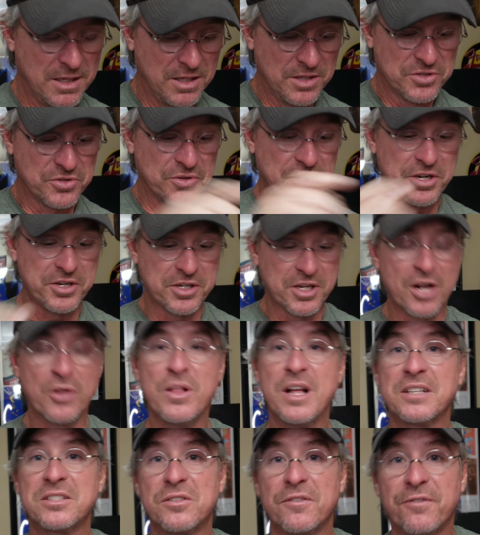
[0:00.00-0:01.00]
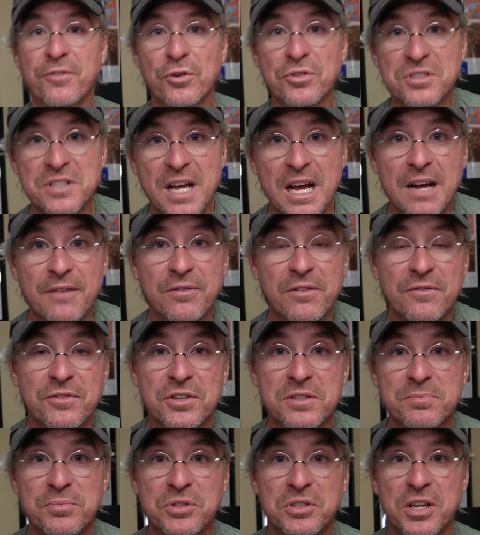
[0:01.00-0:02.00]
So there you go, that's the first half of
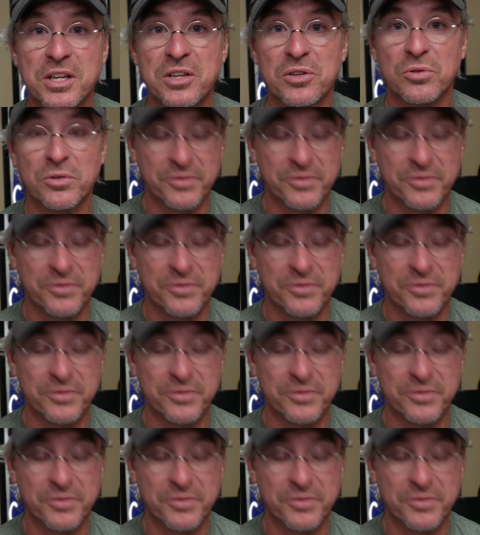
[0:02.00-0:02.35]
this particular